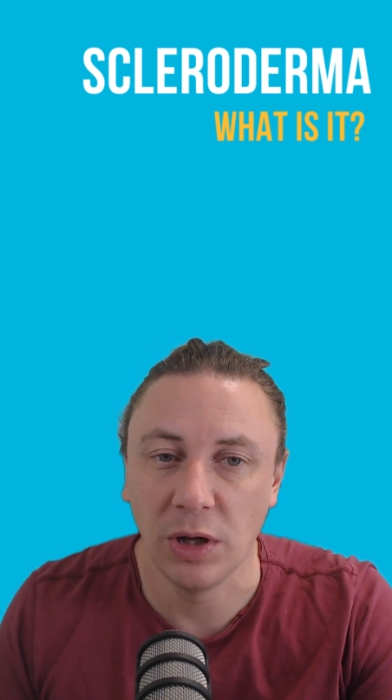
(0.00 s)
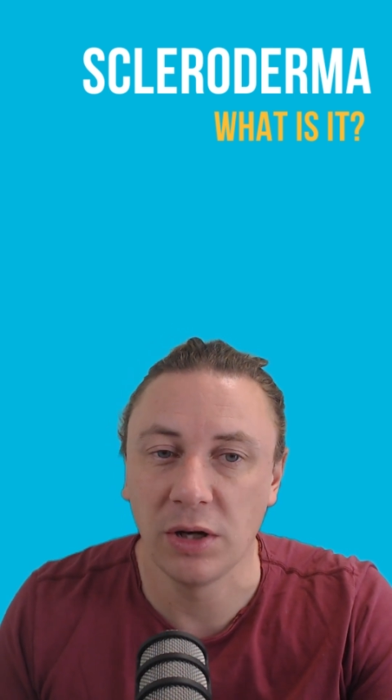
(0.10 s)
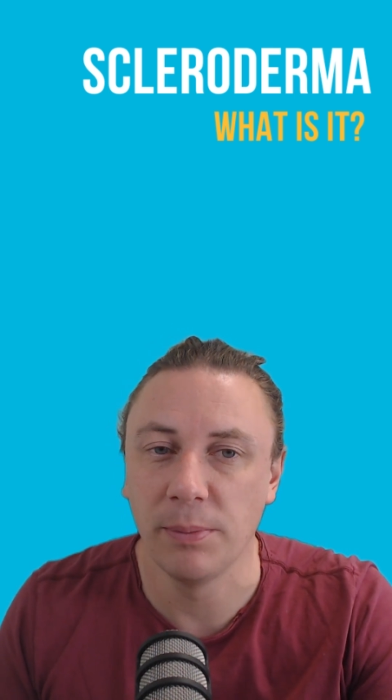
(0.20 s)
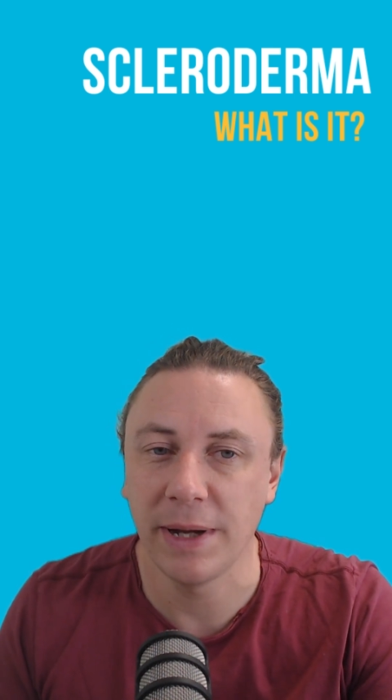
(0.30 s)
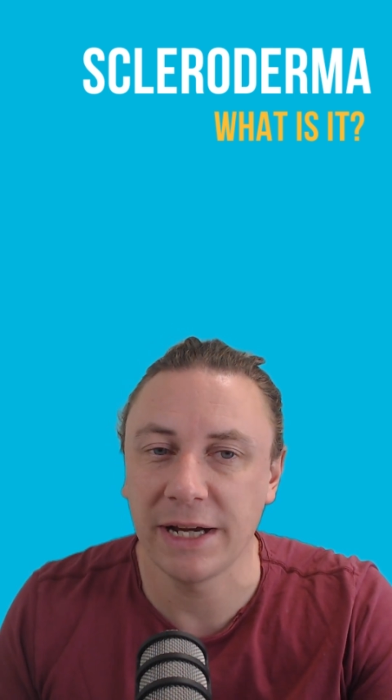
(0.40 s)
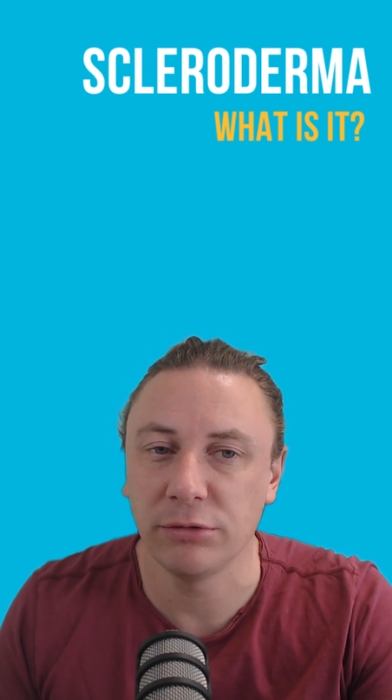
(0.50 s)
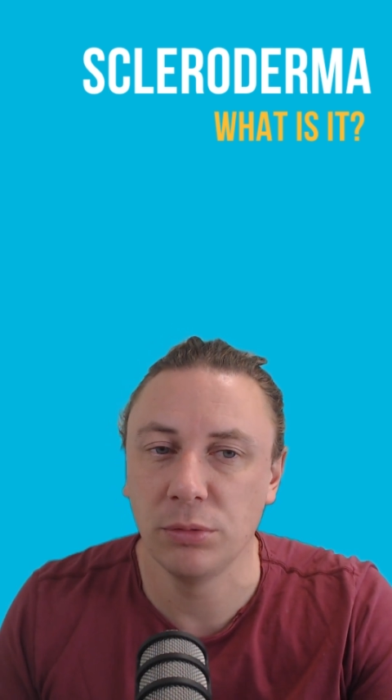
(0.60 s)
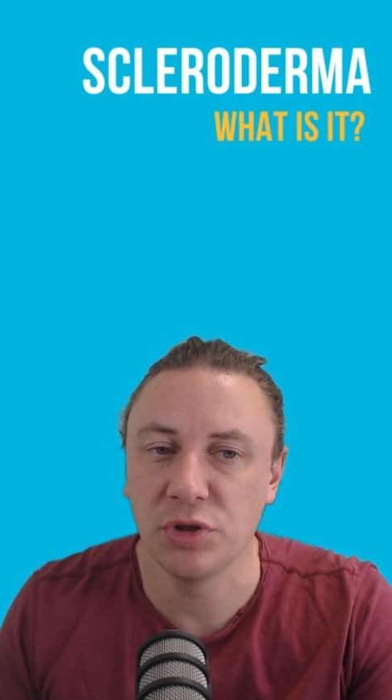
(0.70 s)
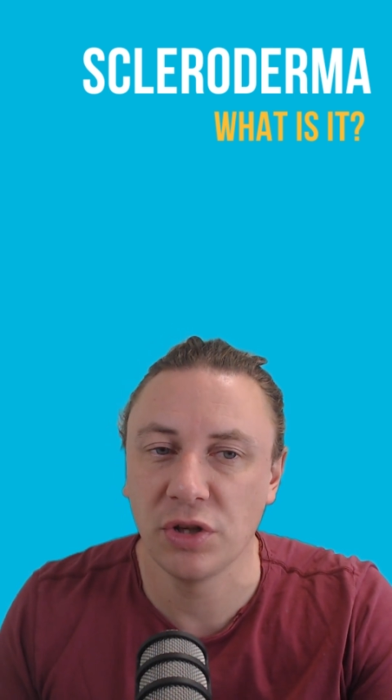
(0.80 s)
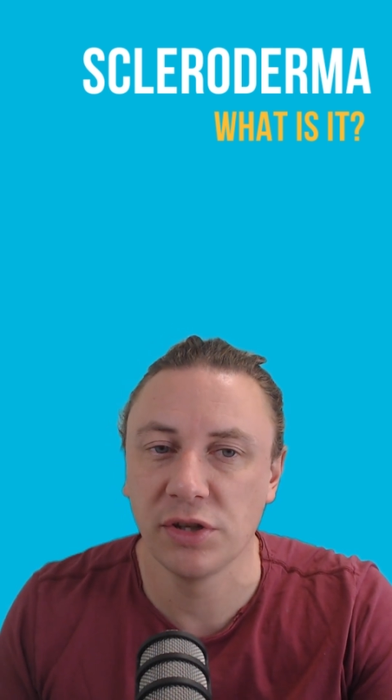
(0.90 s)
Welcome back,
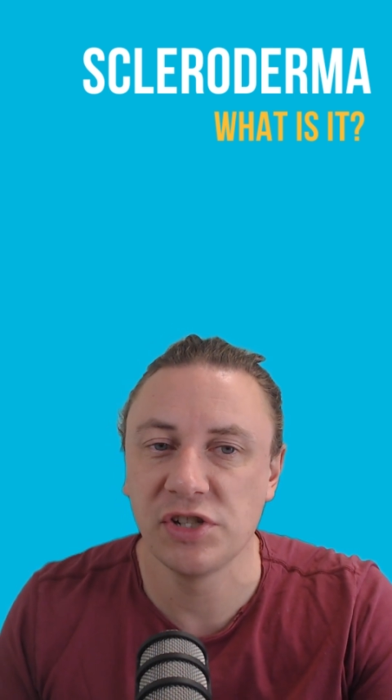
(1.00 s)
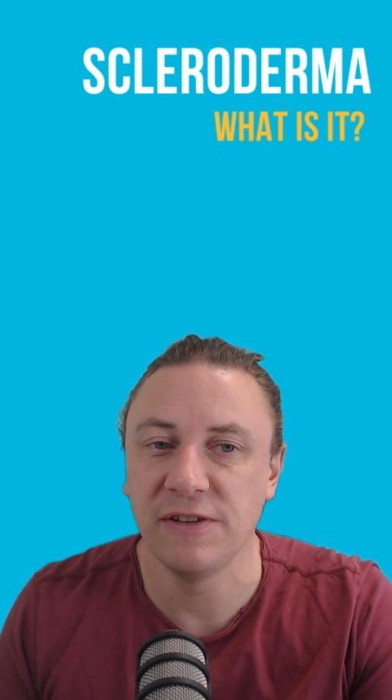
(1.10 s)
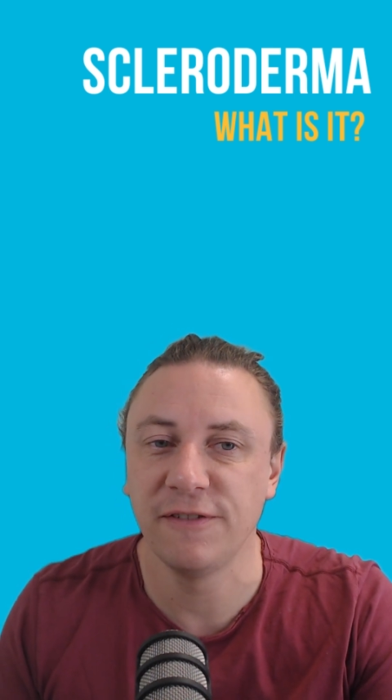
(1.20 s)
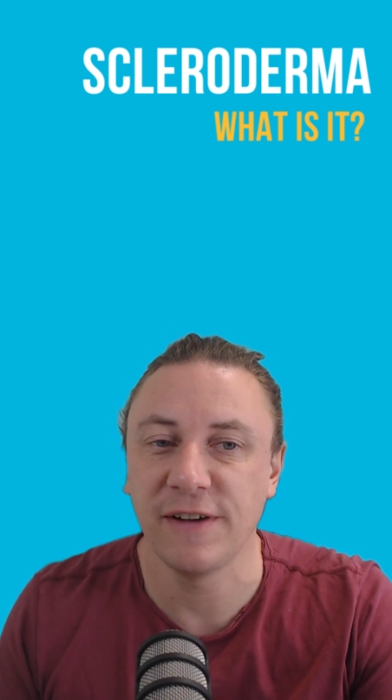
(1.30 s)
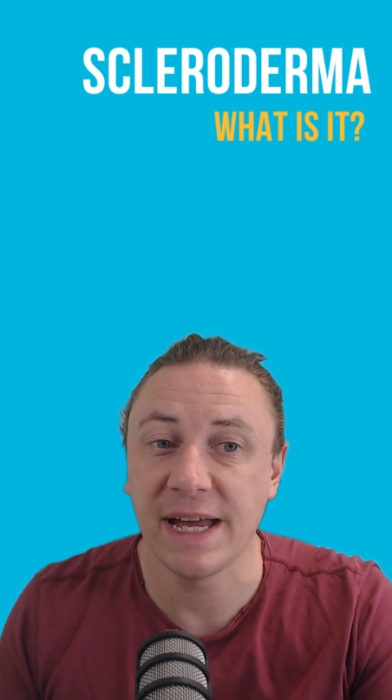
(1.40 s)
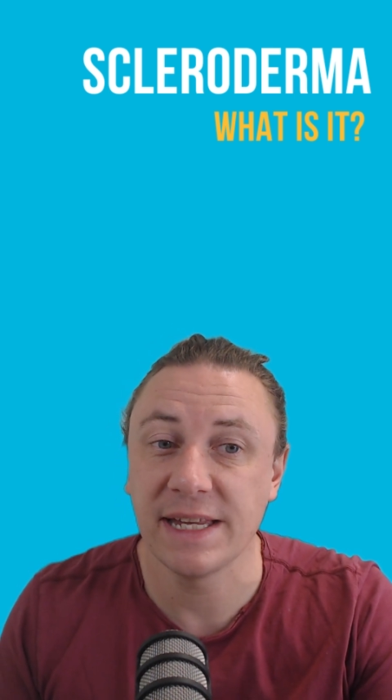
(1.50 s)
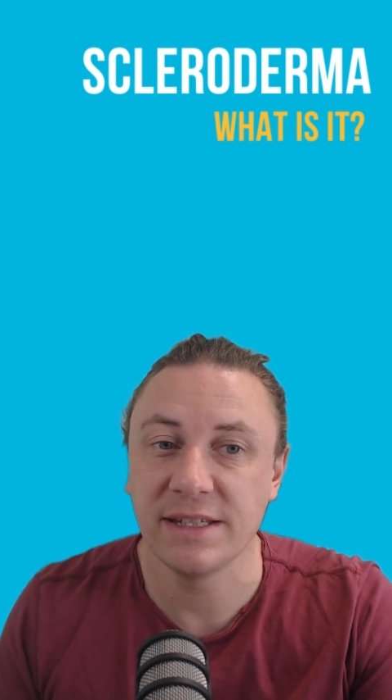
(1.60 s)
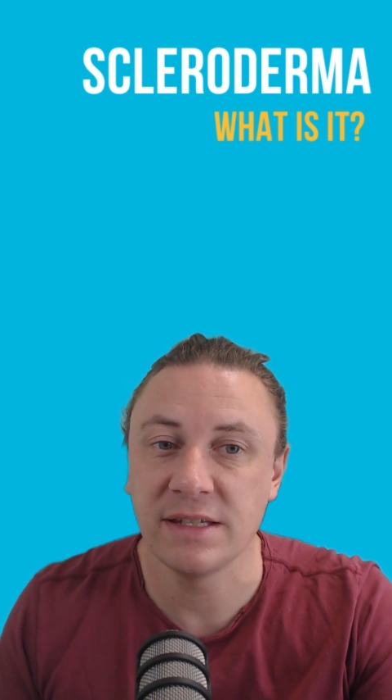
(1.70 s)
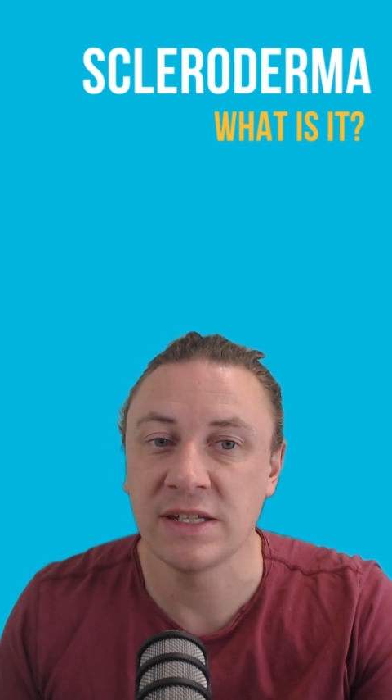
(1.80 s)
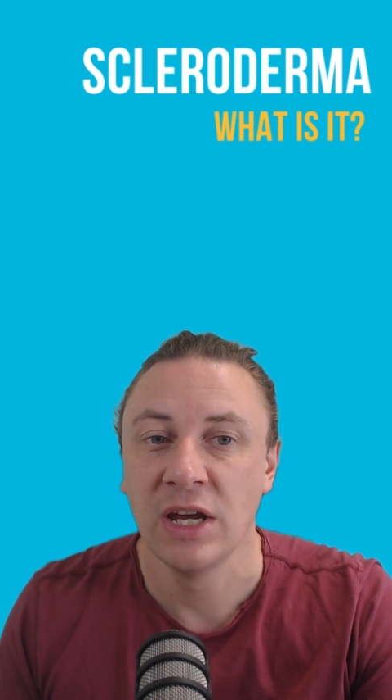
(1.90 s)
rheumatology
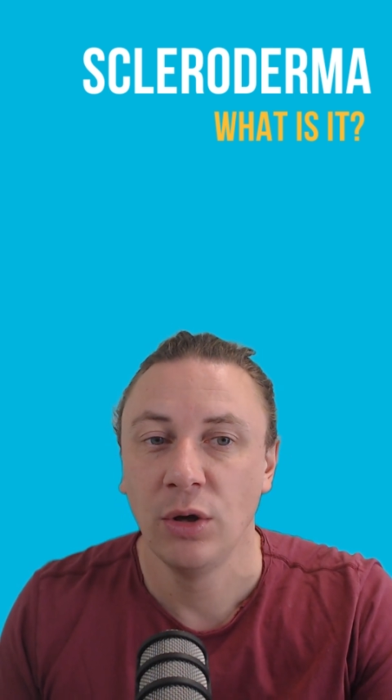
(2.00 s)
fans.